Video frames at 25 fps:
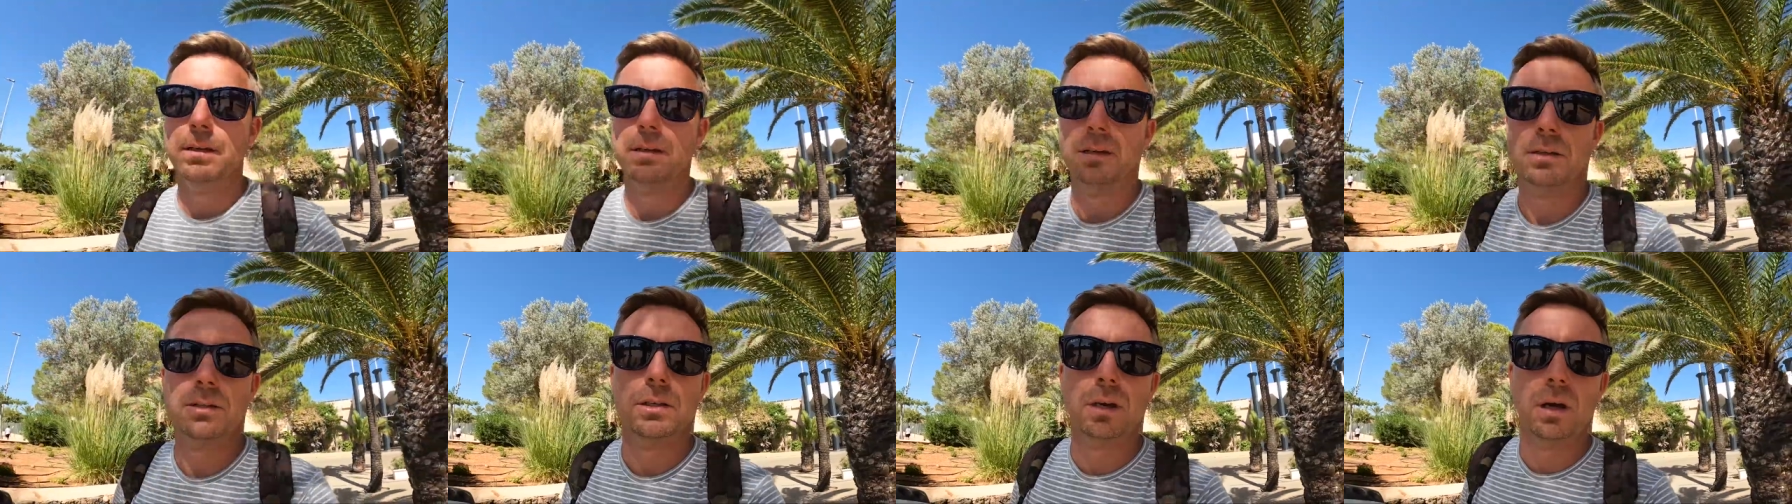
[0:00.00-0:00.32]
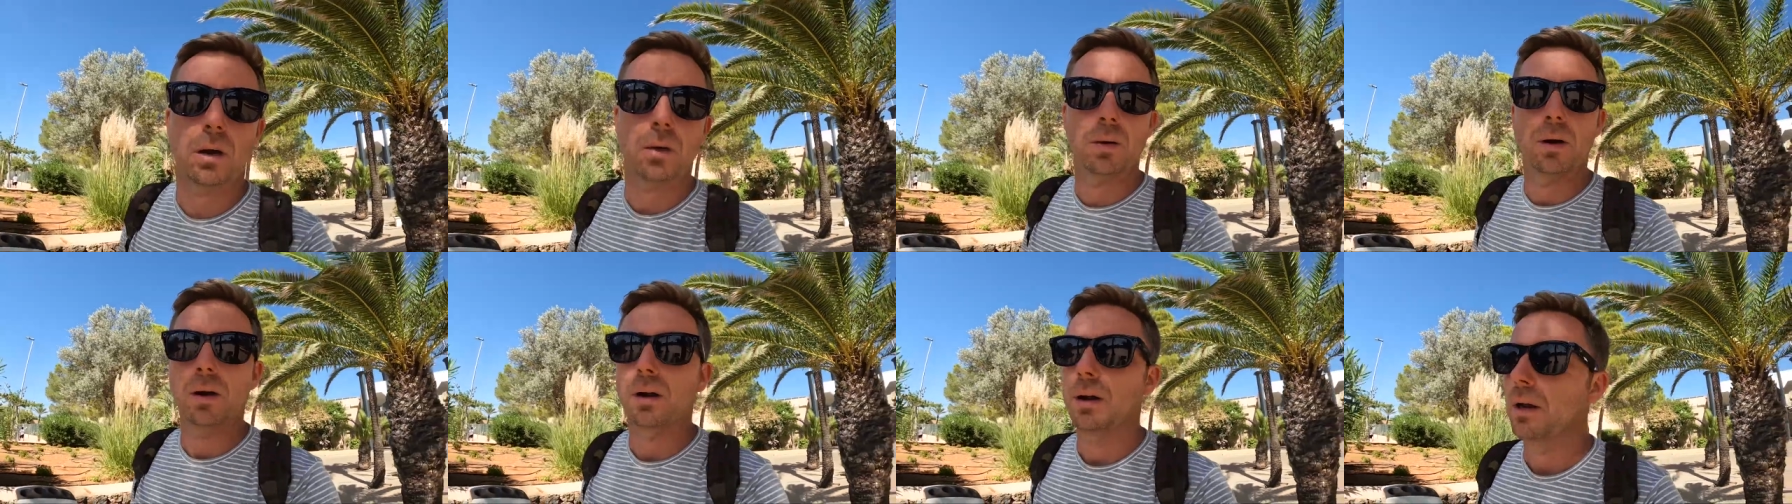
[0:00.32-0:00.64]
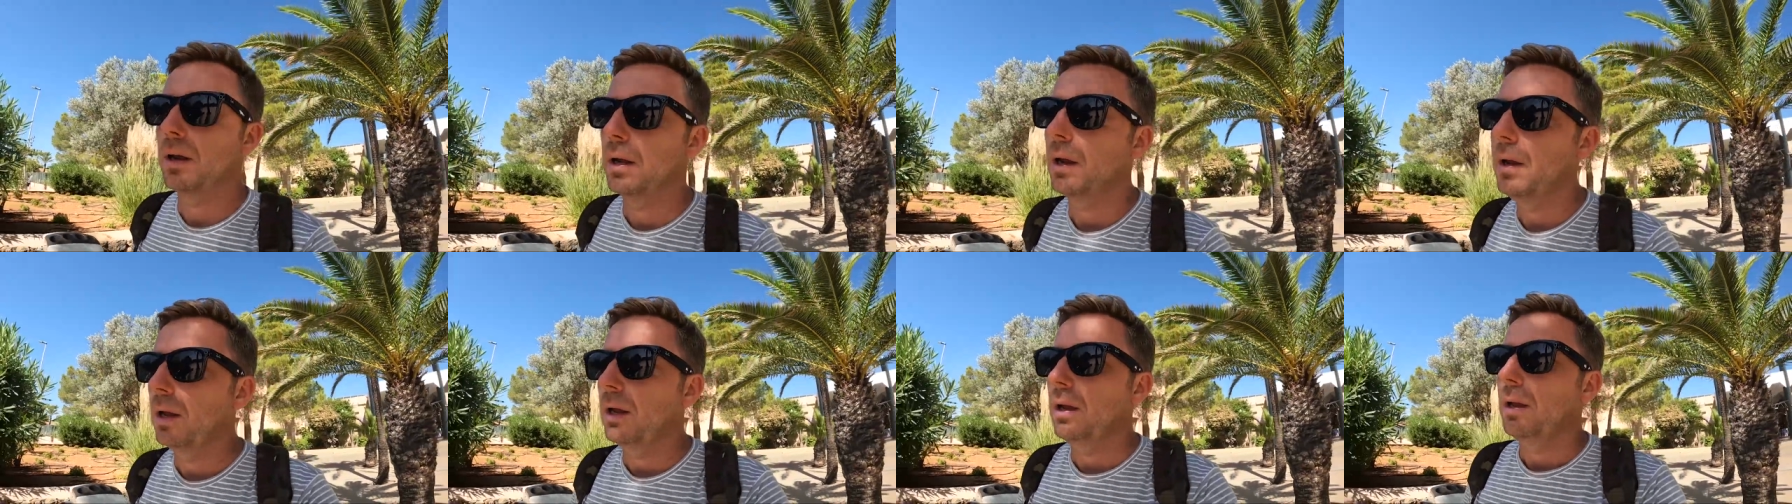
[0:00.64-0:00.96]
So
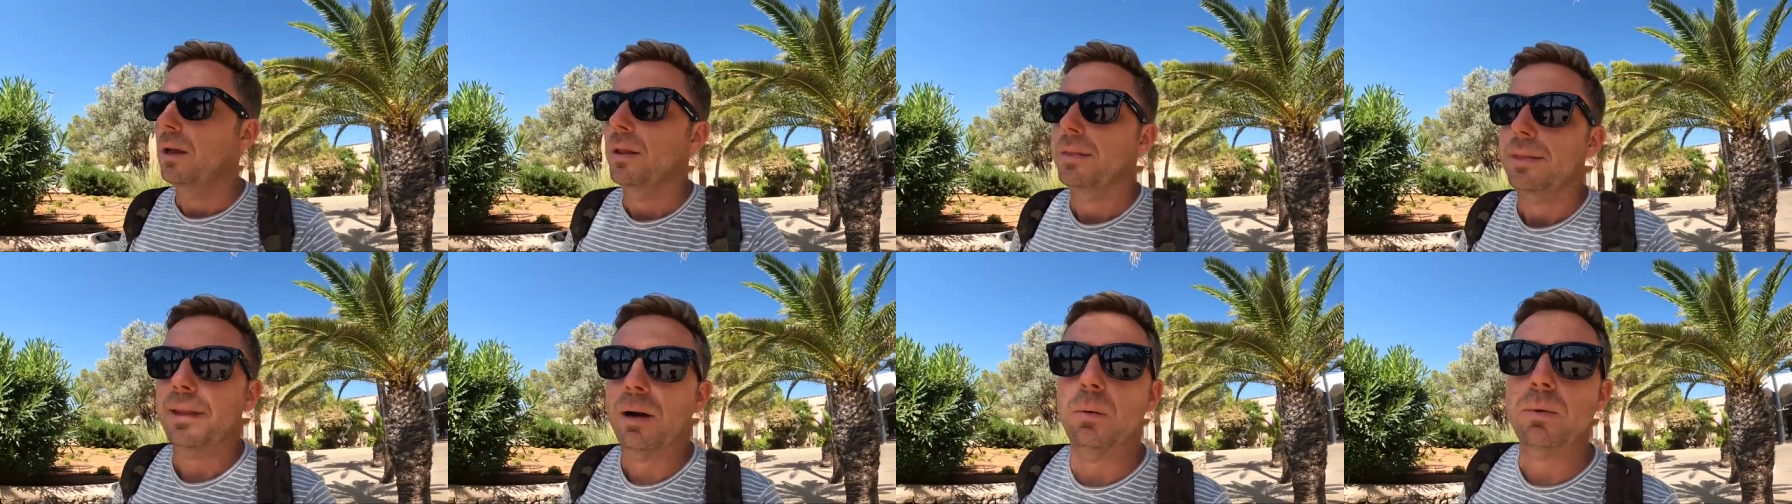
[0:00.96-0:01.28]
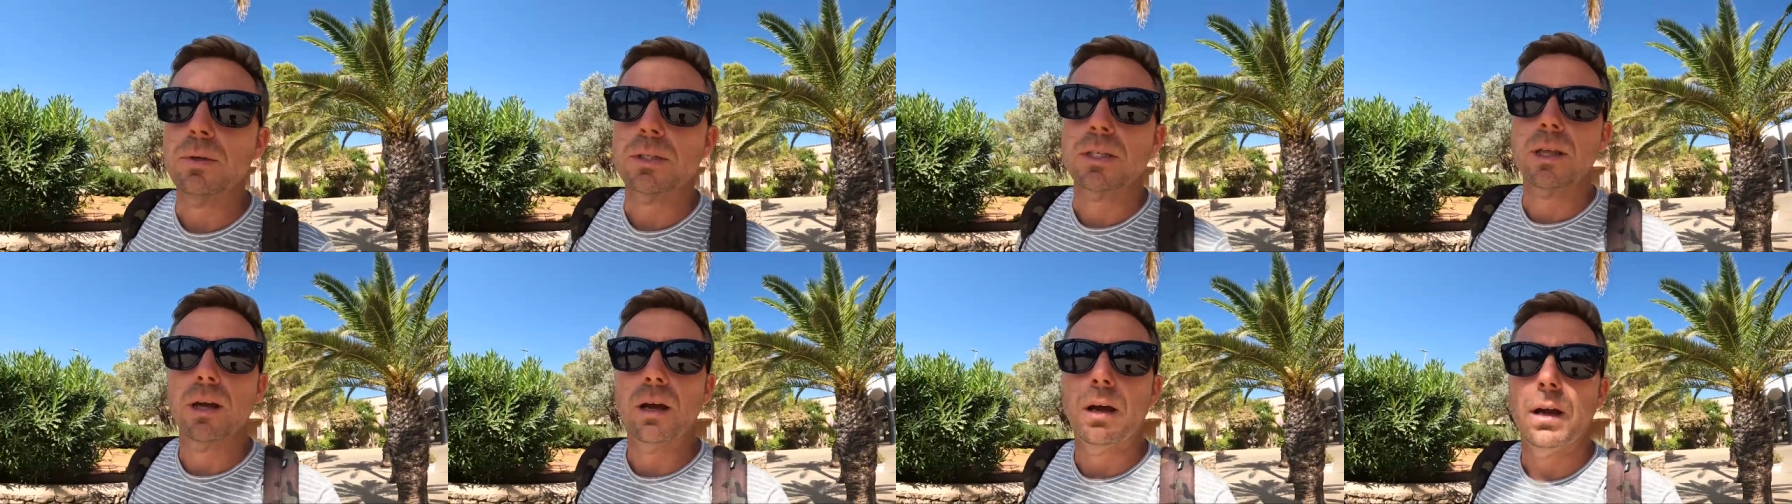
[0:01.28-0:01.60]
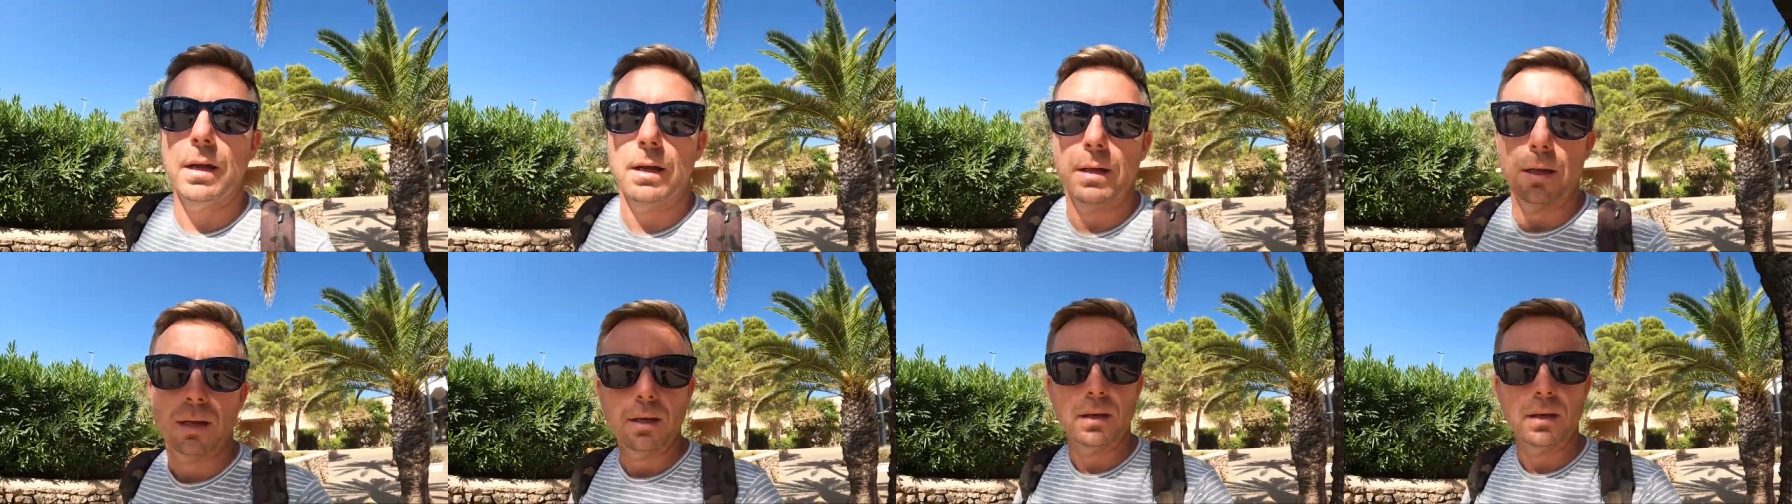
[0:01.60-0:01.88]
that was the